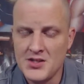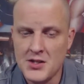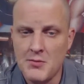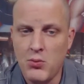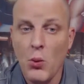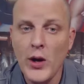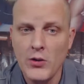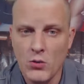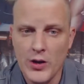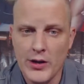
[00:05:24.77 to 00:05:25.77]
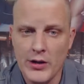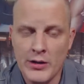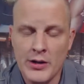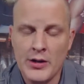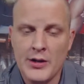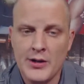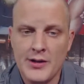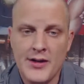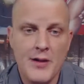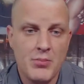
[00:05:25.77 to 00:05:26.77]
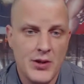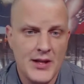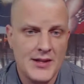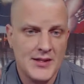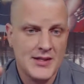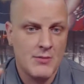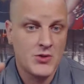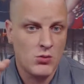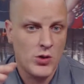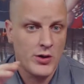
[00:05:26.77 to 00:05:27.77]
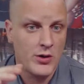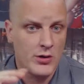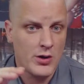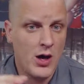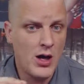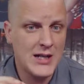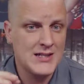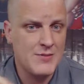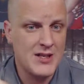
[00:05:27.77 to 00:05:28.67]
To the point where they play this up to where Curt Hawkins